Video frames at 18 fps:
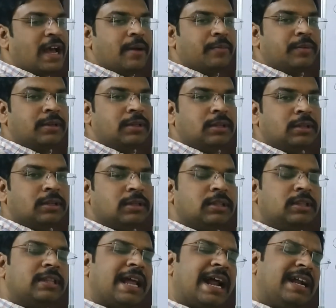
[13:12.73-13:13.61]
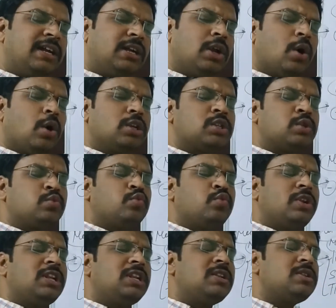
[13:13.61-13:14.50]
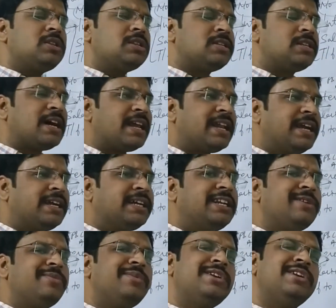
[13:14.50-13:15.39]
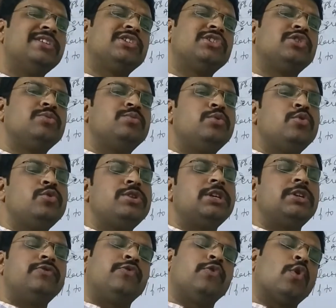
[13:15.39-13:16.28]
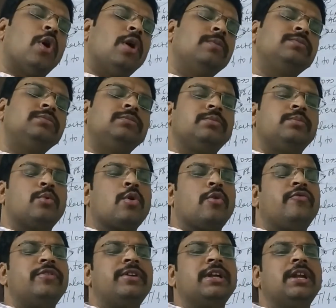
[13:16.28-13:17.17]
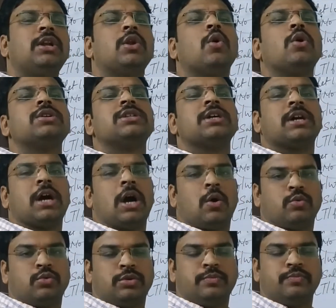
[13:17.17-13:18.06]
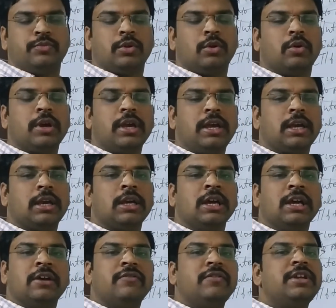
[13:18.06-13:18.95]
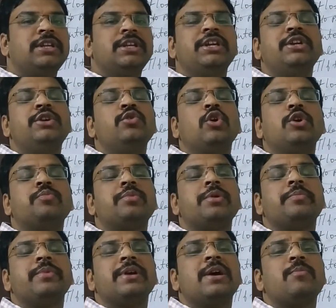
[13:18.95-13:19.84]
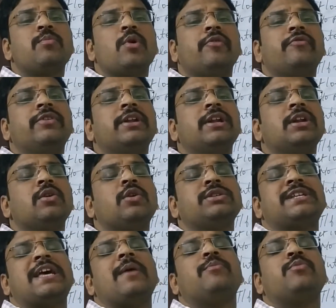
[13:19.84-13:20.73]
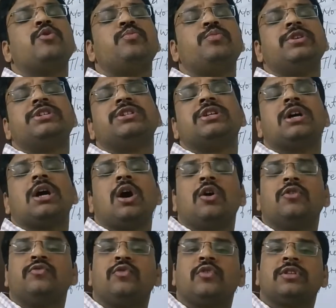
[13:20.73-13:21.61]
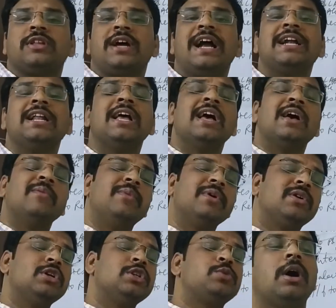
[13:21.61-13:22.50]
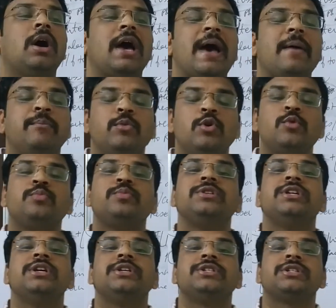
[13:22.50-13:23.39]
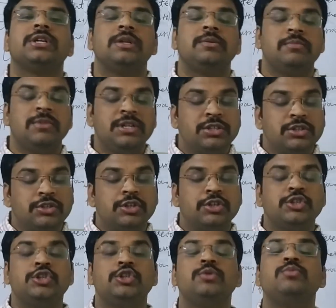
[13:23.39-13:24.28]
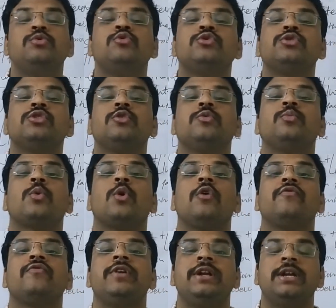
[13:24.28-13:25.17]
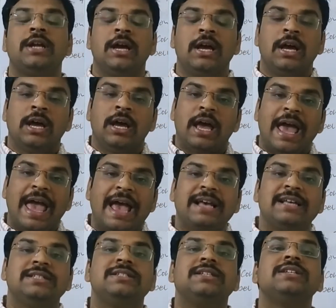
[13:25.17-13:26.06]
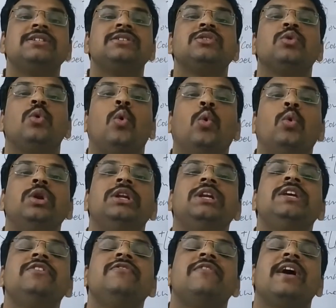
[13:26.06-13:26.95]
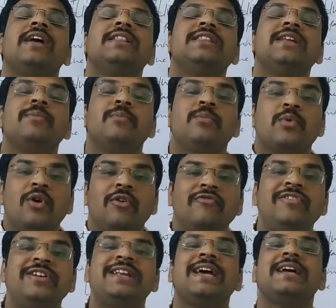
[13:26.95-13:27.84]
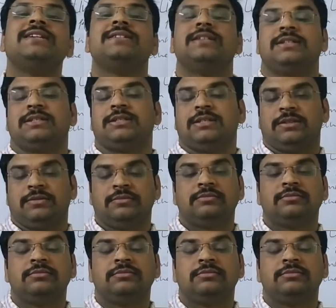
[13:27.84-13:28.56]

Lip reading: happen? Net loss will directly be distributed from profit and loss account. Okay, we need not prepare profit and loss appropriation account for that, because appropriation means distribution of profit exists only when the profit exists.